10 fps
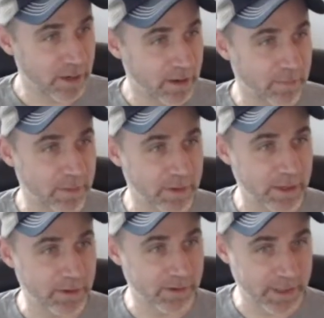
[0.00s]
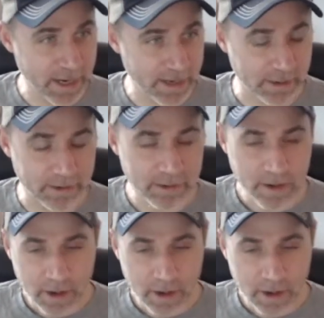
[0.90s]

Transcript: a couple of years later.